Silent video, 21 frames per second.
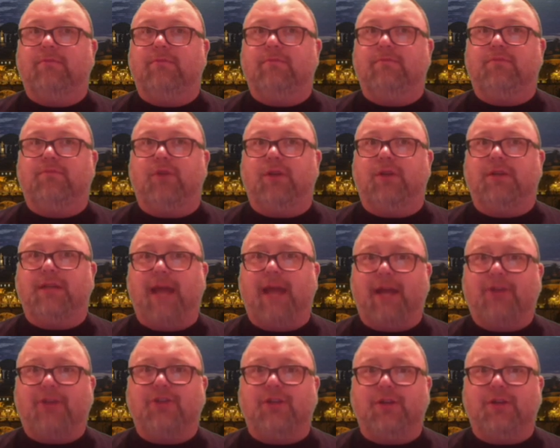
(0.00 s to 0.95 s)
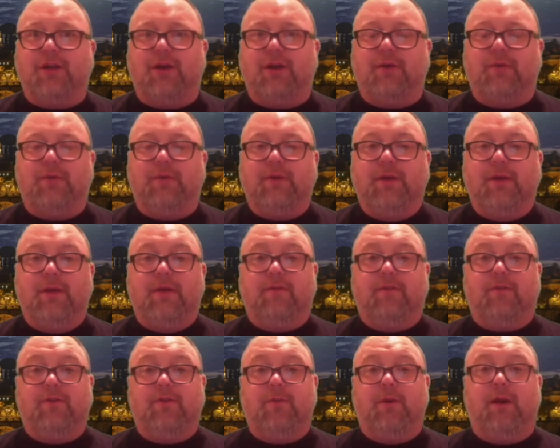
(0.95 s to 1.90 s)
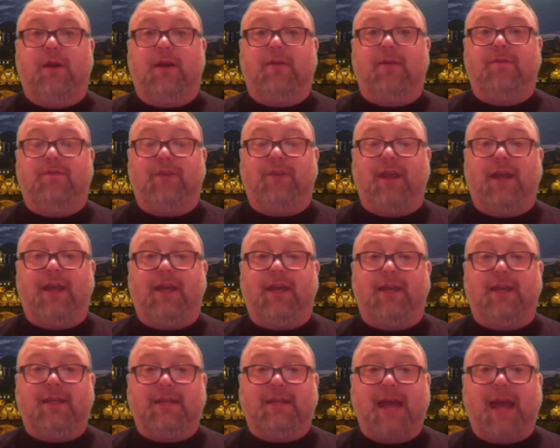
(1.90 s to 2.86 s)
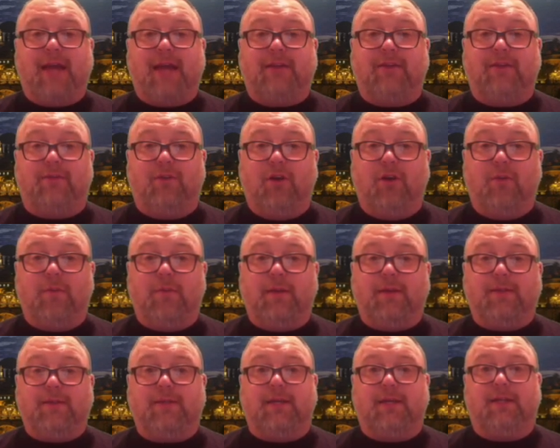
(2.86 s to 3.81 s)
protection, though. If you want to invade and attack the Romans,